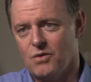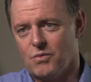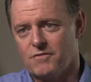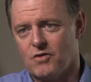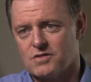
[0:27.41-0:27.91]

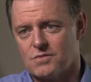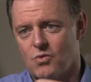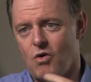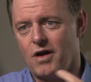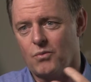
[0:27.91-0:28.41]
we've got some
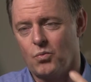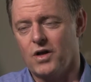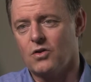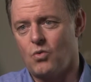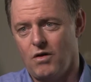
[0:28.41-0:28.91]
quite
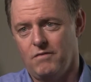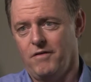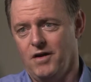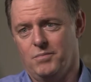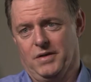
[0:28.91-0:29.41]

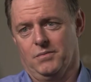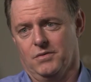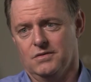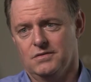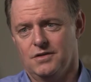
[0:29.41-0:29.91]
well-qualified people.